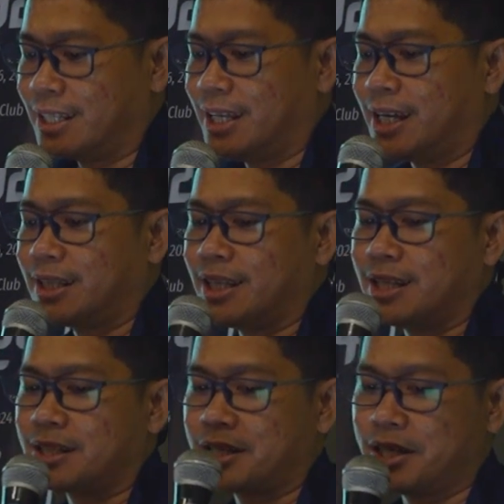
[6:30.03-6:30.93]
that
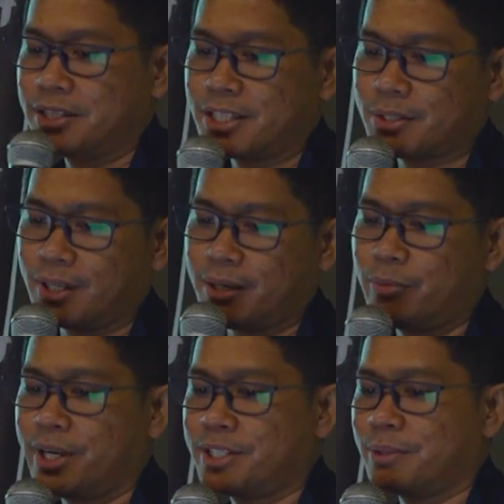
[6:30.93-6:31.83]
encourages
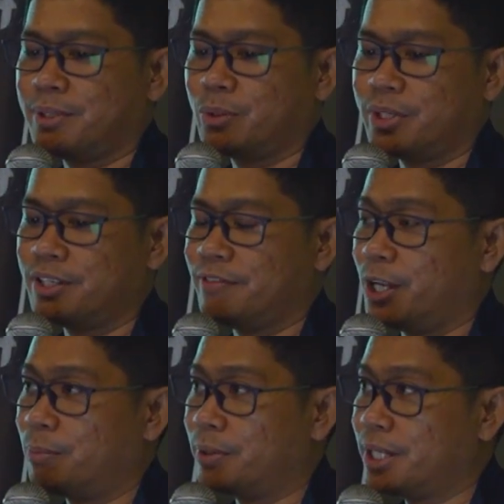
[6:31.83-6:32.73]
collaboration between
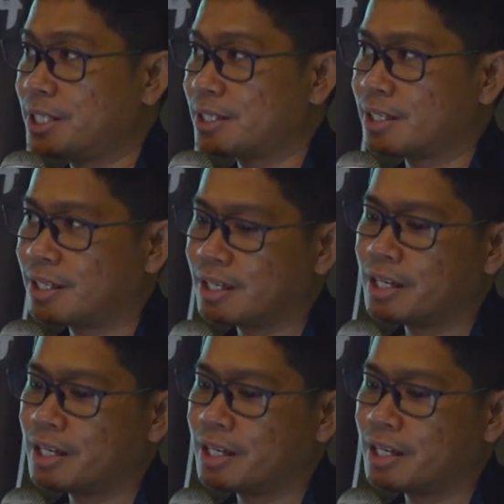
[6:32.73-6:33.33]
developers,